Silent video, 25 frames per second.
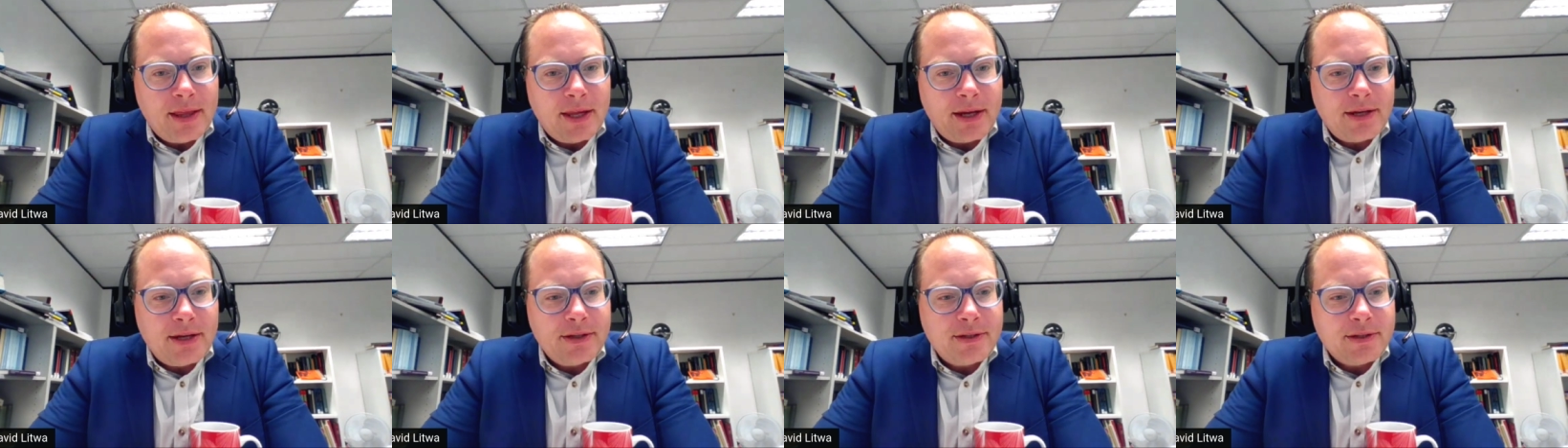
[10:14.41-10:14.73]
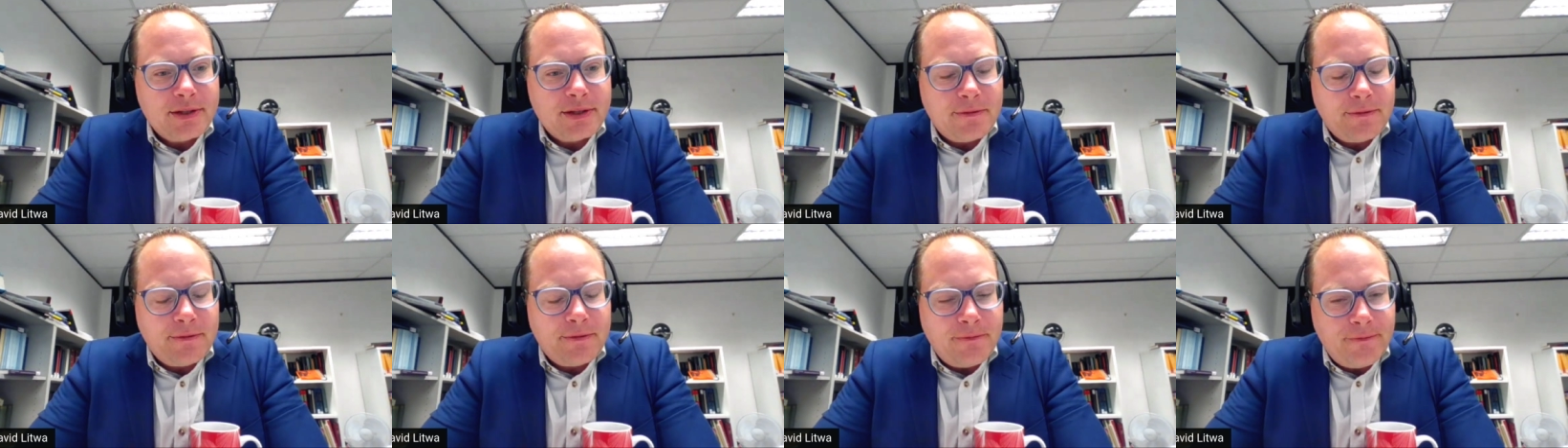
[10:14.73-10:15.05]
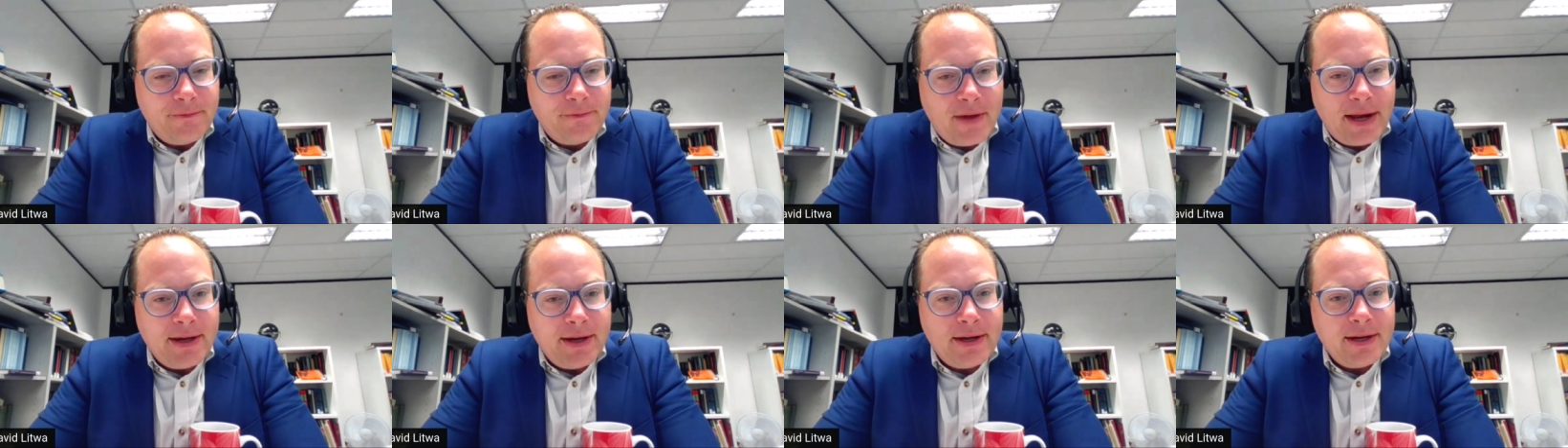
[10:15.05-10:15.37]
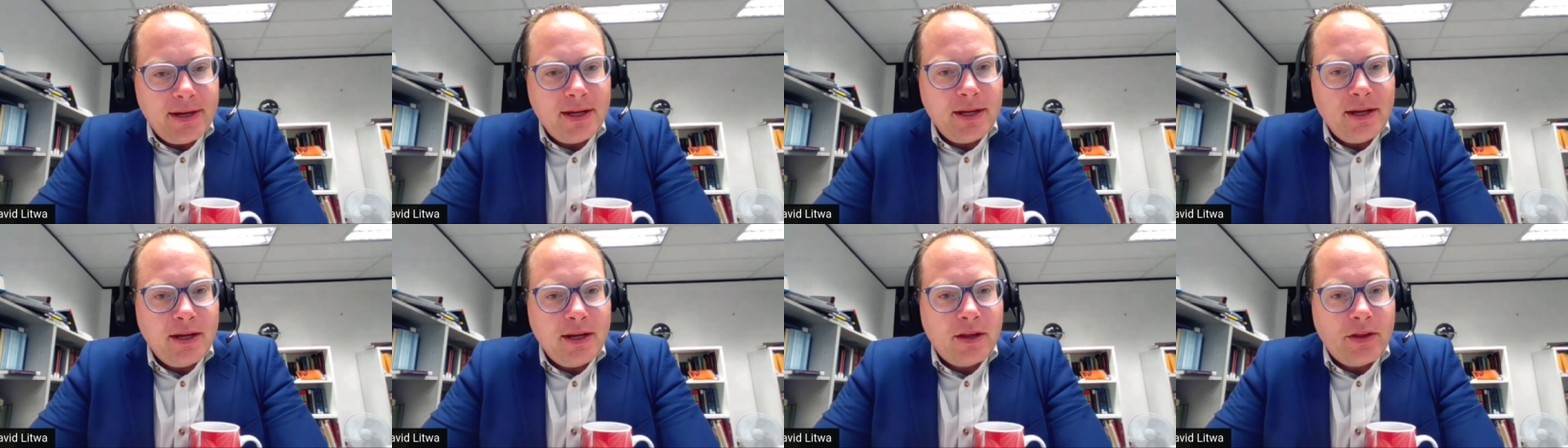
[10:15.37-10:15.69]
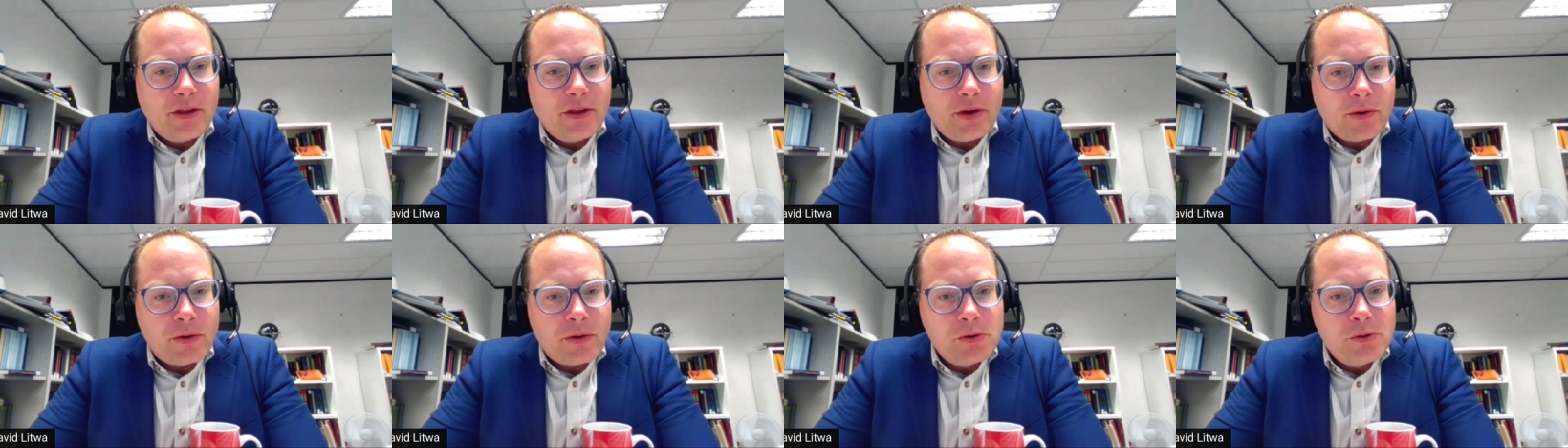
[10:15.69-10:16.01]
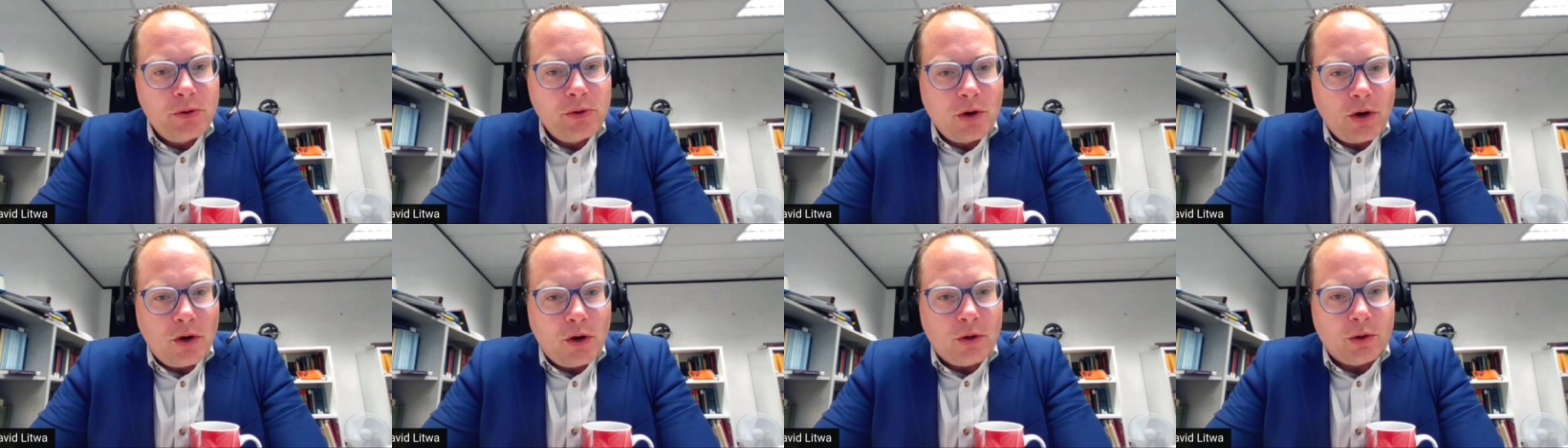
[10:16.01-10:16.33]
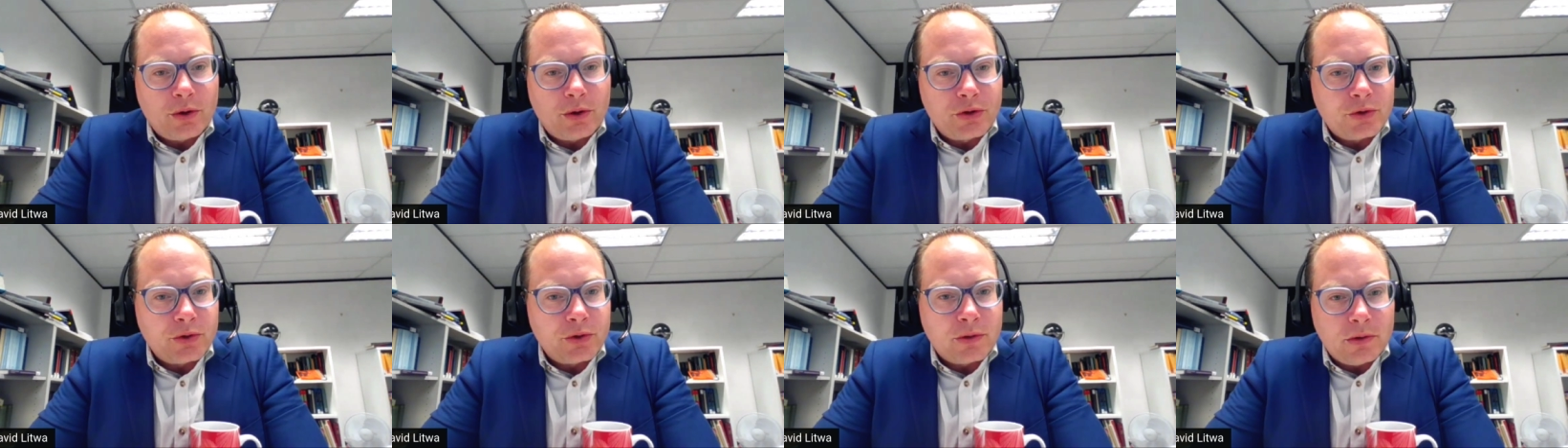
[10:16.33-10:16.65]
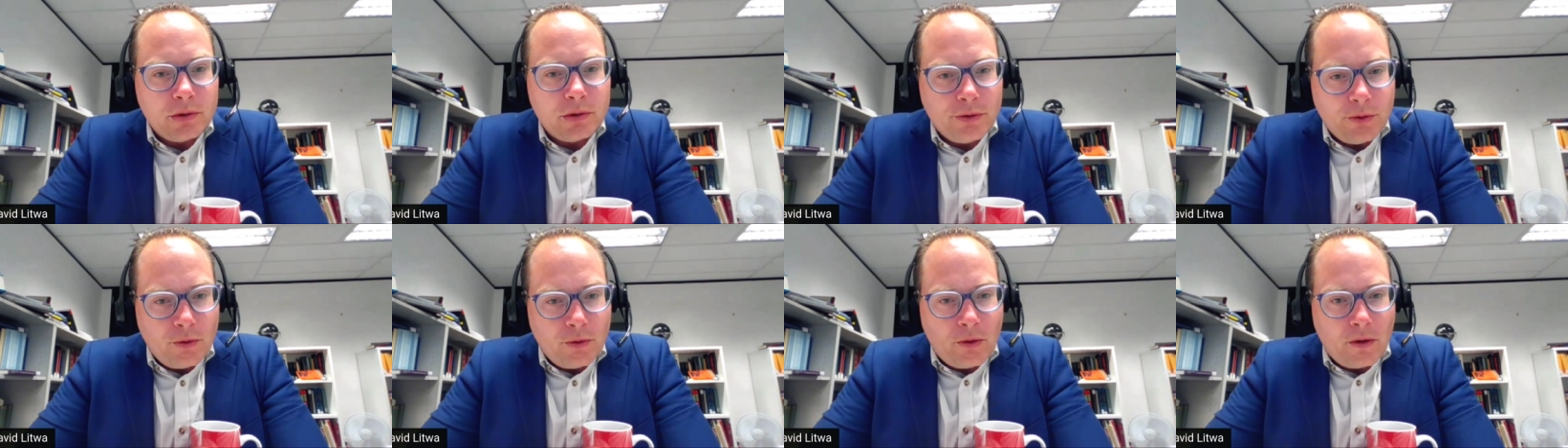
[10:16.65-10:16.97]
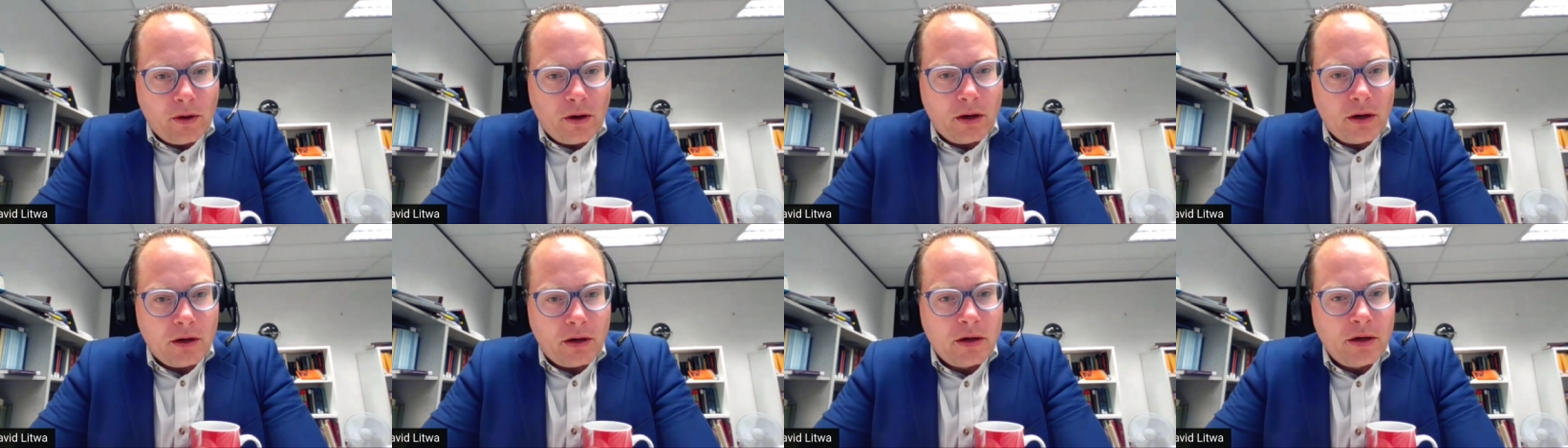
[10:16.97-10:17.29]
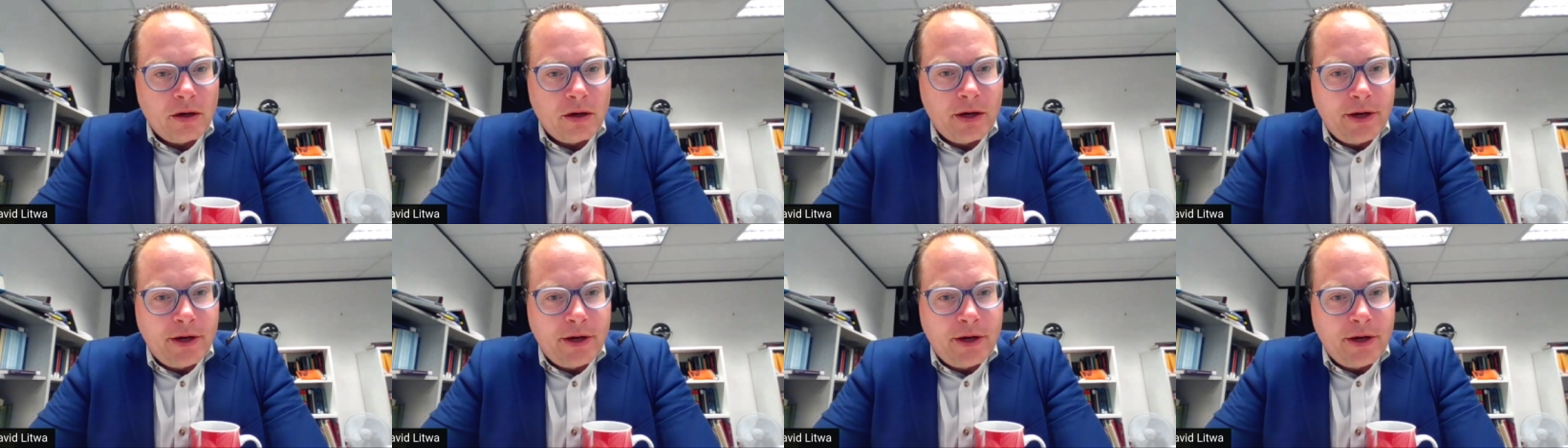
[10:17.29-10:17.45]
that is defending their own cultural lore